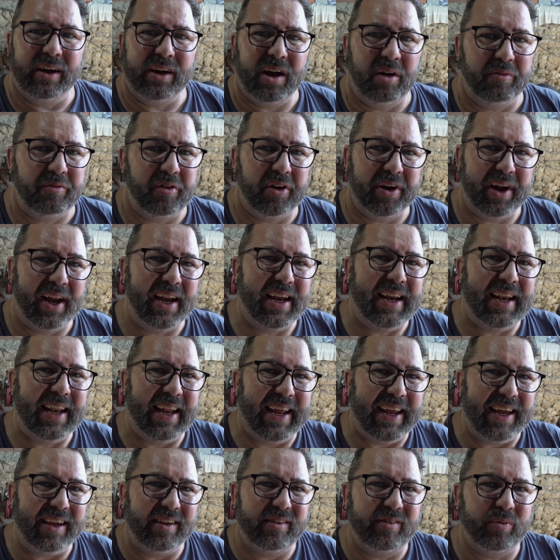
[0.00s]
can't find any
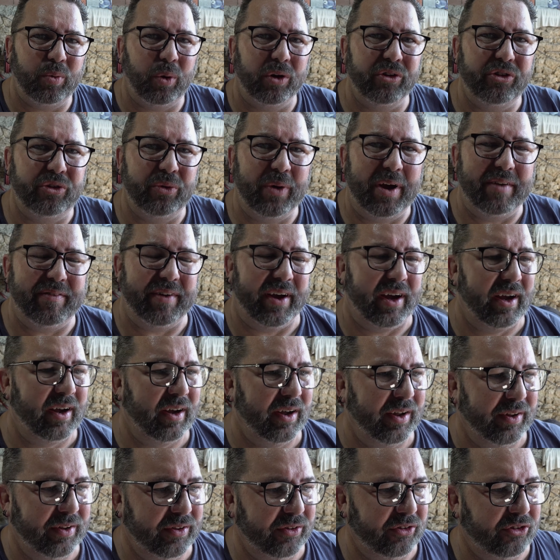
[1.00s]
leaks whatsoever.
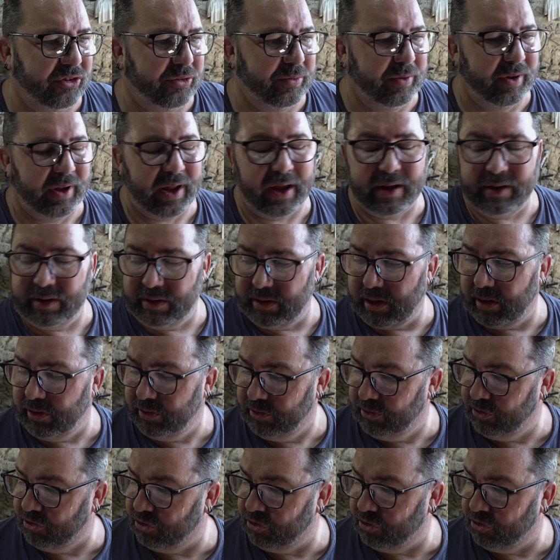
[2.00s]
Now, the